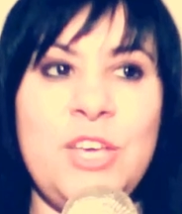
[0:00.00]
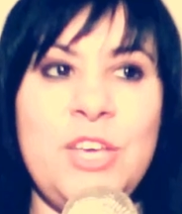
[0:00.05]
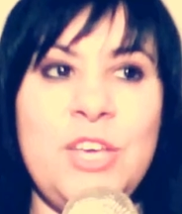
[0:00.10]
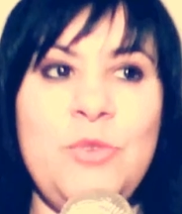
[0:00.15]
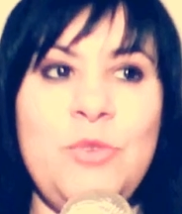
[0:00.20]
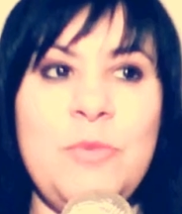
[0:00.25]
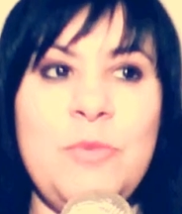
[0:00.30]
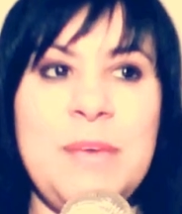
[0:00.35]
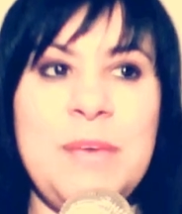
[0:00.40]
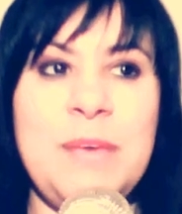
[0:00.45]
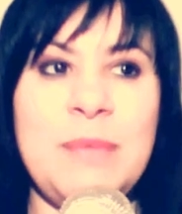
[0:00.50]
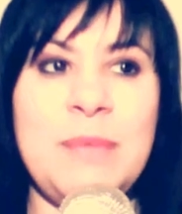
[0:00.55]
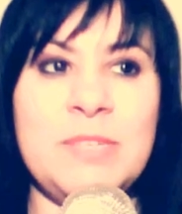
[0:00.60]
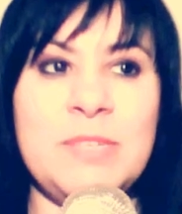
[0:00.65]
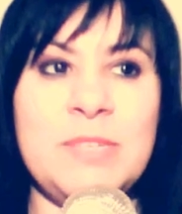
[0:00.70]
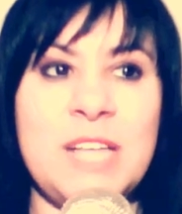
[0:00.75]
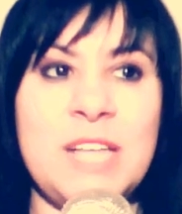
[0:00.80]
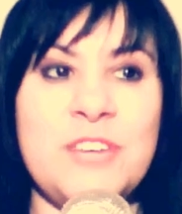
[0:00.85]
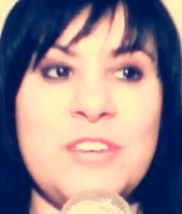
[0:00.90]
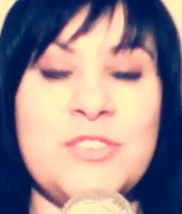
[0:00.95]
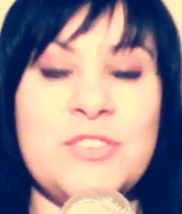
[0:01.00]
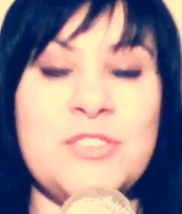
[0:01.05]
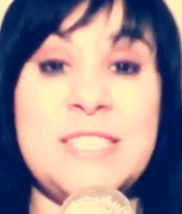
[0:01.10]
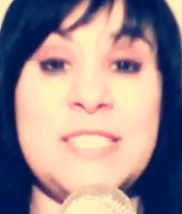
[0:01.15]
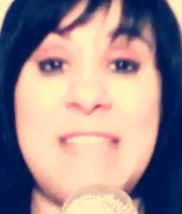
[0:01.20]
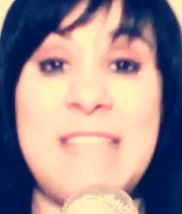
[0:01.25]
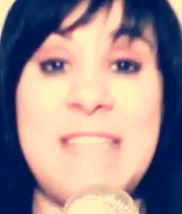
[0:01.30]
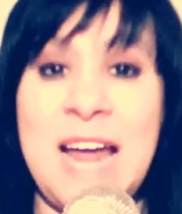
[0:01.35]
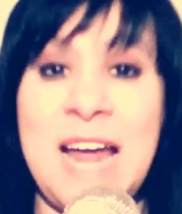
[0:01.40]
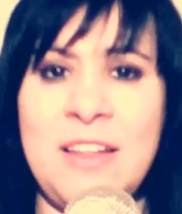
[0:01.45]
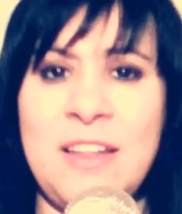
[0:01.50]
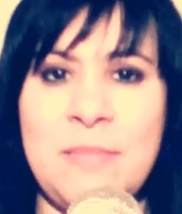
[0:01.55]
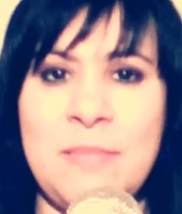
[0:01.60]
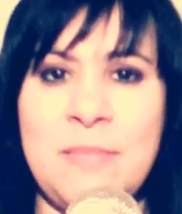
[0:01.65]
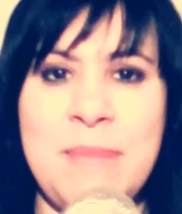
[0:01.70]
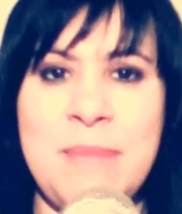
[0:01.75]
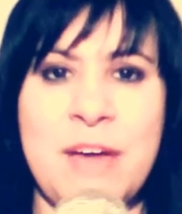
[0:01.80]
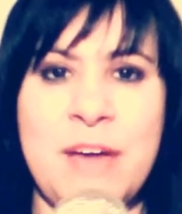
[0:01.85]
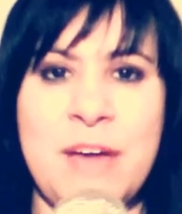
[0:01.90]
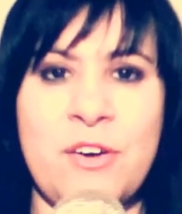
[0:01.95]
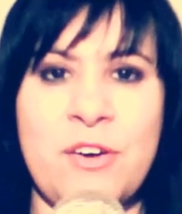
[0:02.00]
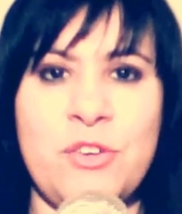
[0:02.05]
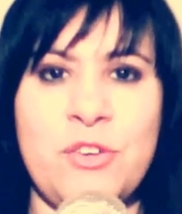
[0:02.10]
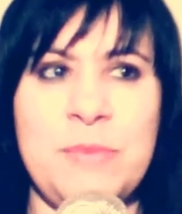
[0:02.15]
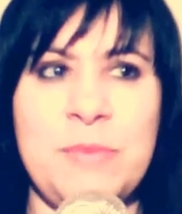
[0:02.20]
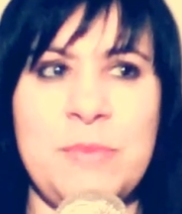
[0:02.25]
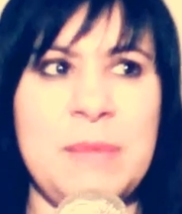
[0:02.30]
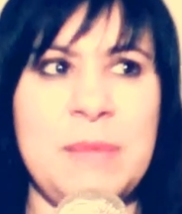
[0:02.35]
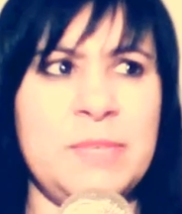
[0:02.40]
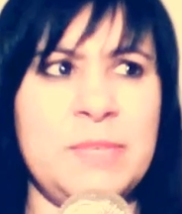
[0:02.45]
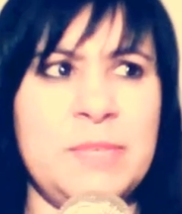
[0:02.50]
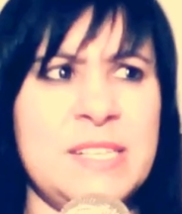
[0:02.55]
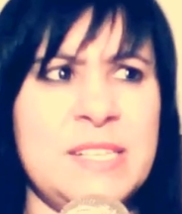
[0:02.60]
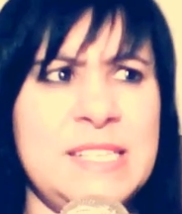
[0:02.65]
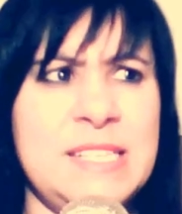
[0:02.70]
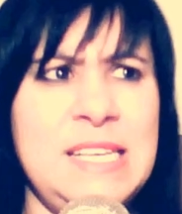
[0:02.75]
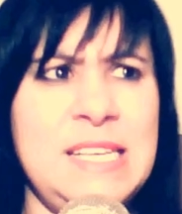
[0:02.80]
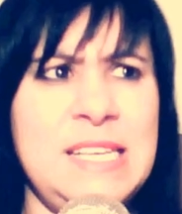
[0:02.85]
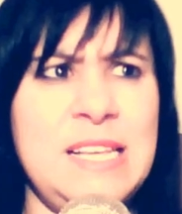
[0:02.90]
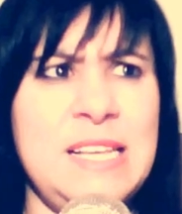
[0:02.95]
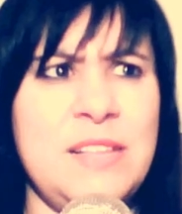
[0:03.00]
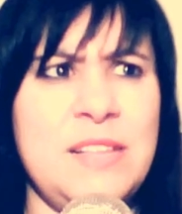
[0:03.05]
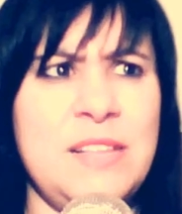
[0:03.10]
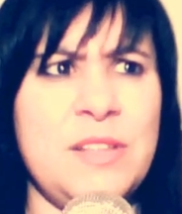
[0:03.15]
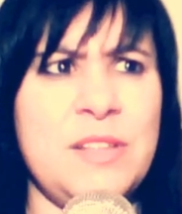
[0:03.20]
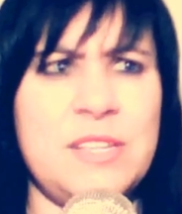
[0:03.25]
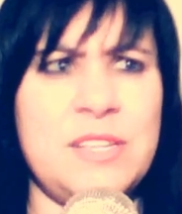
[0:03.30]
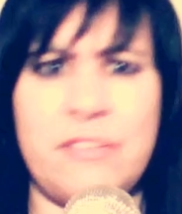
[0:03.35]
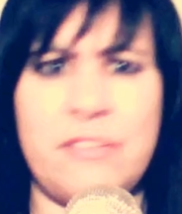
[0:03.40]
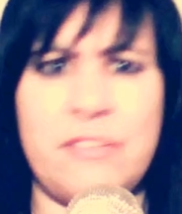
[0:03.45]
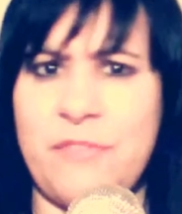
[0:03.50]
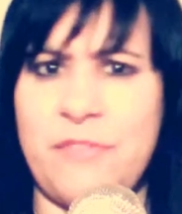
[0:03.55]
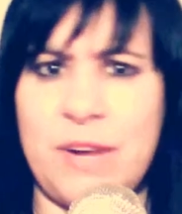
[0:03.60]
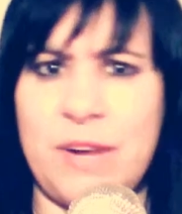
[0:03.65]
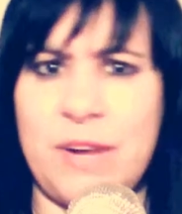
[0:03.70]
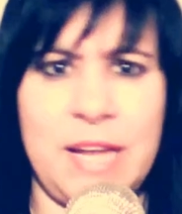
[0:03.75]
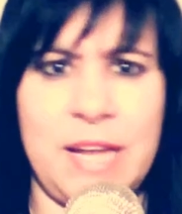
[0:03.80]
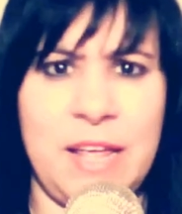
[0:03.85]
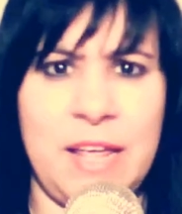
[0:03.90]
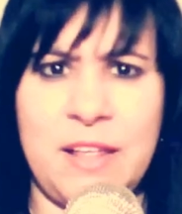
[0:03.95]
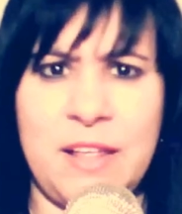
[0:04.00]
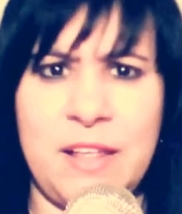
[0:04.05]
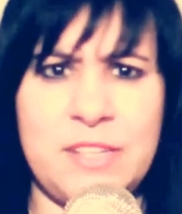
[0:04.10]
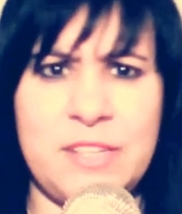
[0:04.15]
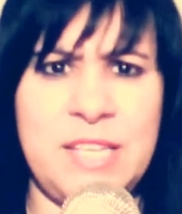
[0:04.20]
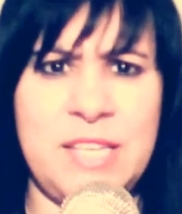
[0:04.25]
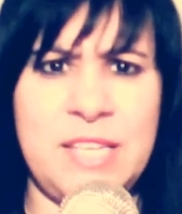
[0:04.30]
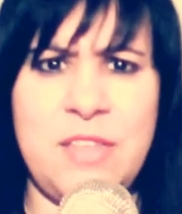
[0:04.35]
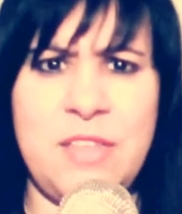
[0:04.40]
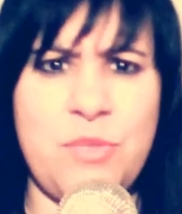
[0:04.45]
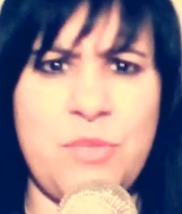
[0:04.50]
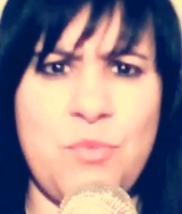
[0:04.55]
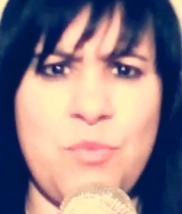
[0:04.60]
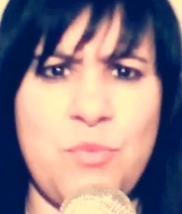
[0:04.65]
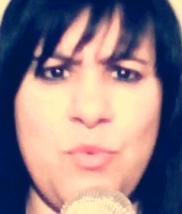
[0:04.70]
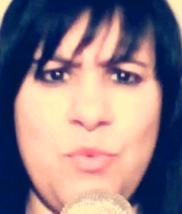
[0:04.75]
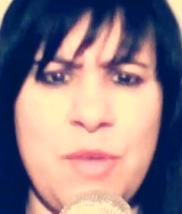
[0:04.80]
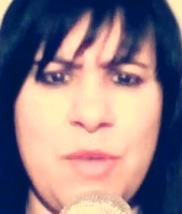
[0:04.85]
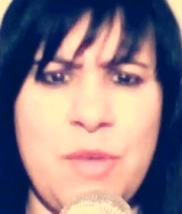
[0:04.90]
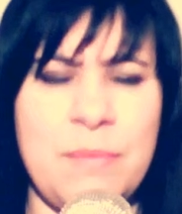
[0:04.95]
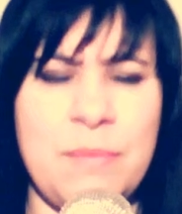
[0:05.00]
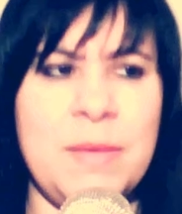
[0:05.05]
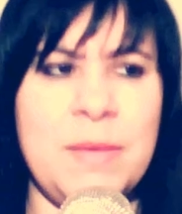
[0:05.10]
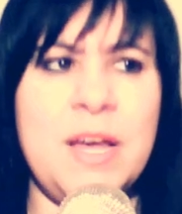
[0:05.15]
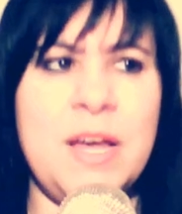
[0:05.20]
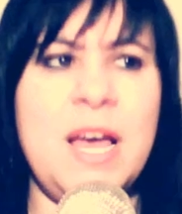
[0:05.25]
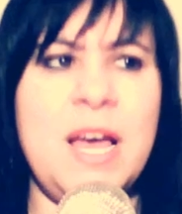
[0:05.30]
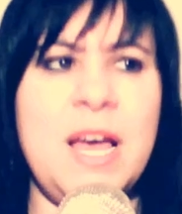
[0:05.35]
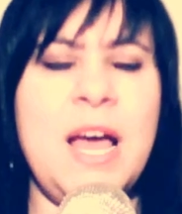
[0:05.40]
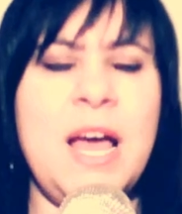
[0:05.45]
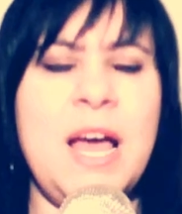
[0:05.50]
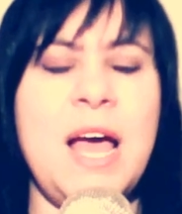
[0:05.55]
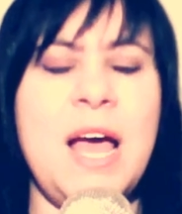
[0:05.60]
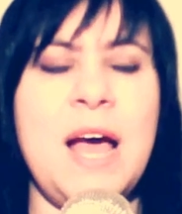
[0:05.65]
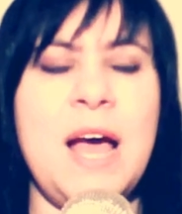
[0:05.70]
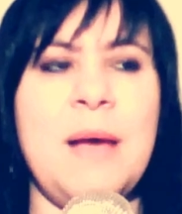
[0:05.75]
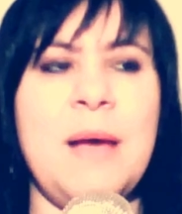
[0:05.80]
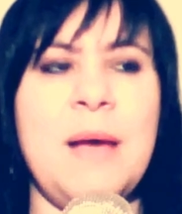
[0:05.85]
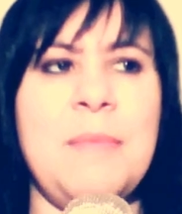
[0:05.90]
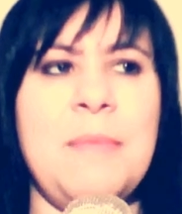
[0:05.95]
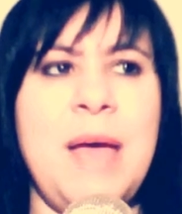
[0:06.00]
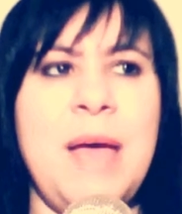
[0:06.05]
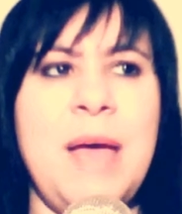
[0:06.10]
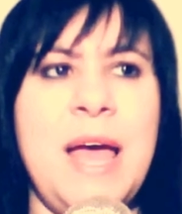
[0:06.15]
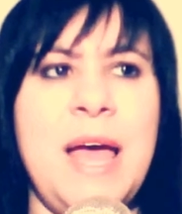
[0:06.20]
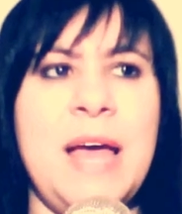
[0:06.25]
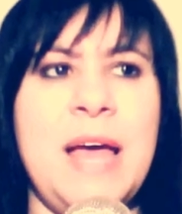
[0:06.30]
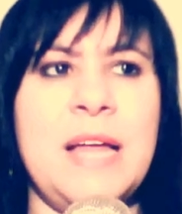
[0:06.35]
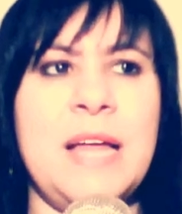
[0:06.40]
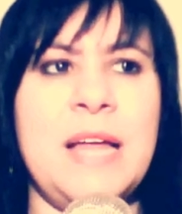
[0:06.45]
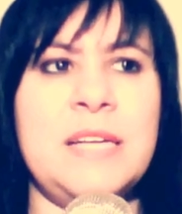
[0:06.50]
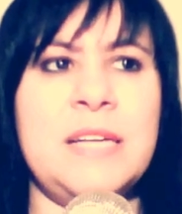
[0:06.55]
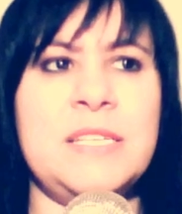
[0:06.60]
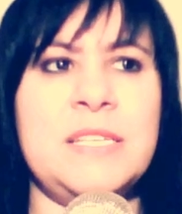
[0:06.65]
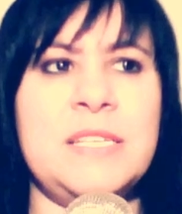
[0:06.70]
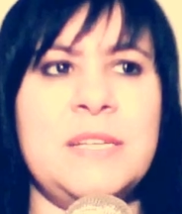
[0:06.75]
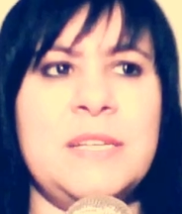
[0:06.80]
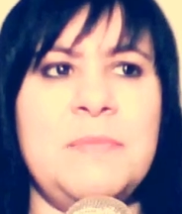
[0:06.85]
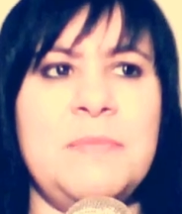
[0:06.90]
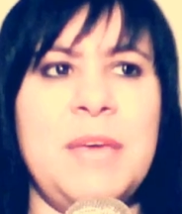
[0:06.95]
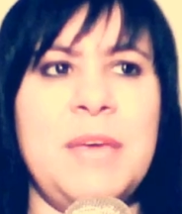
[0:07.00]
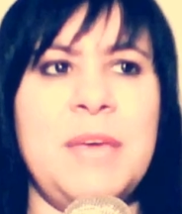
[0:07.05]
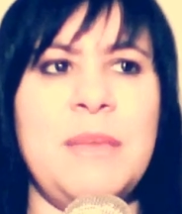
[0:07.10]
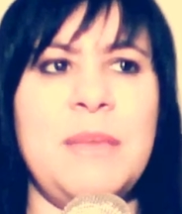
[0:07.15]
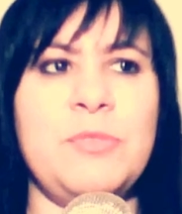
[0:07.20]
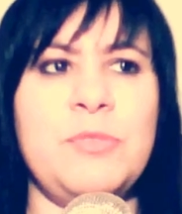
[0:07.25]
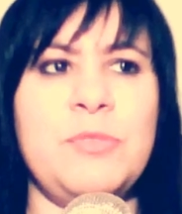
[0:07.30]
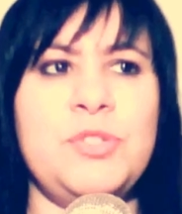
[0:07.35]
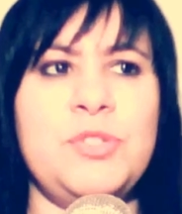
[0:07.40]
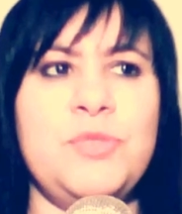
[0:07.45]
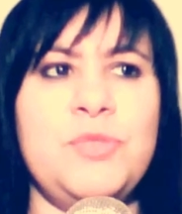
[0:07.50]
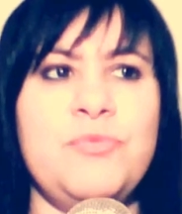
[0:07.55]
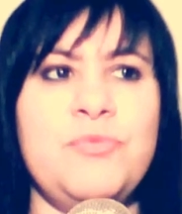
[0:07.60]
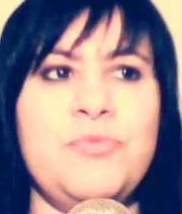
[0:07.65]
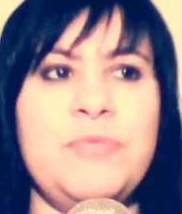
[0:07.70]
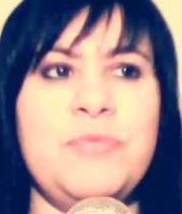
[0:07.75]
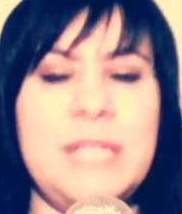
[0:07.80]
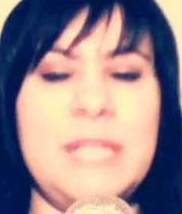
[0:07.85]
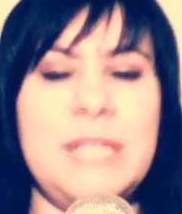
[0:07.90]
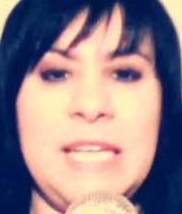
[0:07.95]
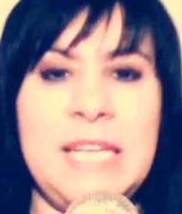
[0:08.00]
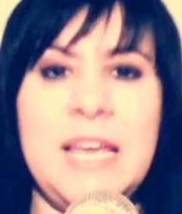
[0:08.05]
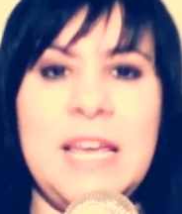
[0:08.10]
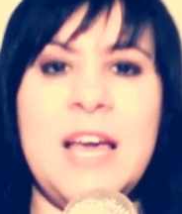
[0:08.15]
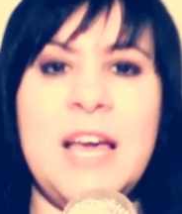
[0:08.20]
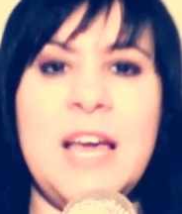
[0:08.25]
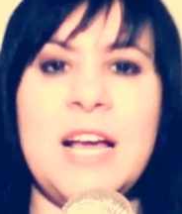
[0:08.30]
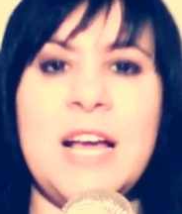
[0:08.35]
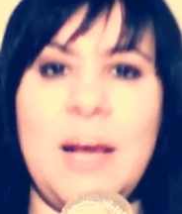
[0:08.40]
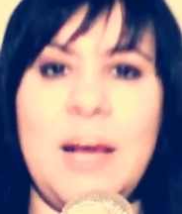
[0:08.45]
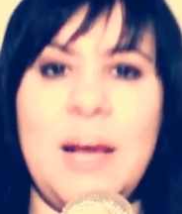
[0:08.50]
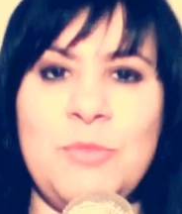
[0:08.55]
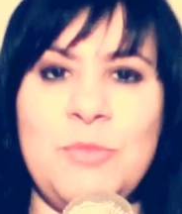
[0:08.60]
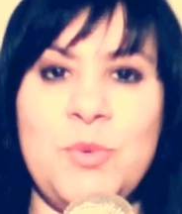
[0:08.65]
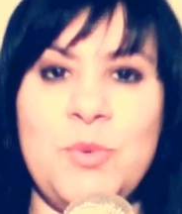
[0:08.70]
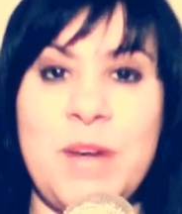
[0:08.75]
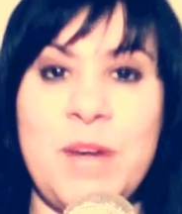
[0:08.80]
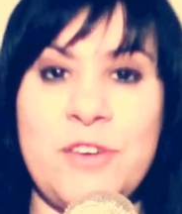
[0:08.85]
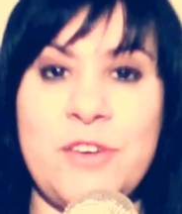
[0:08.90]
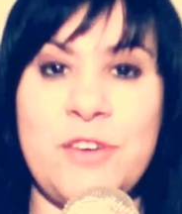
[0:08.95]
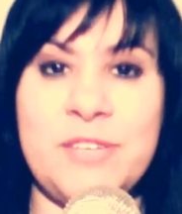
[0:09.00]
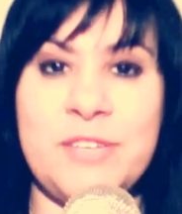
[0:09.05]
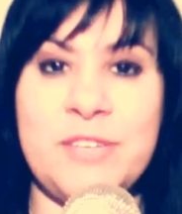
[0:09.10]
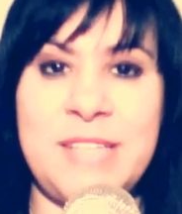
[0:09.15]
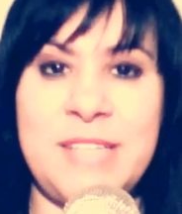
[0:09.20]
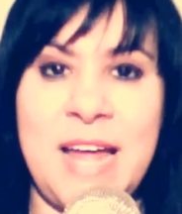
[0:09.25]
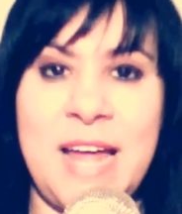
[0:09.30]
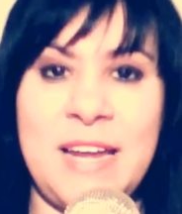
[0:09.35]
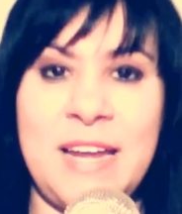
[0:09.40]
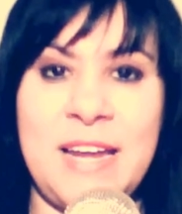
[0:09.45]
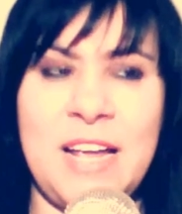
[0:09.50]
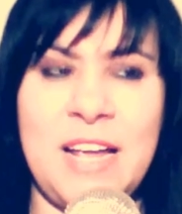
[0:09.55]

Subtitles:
You will be able to understand them better. You'll be able to see differently, see through them, and be able to really come to an understanding.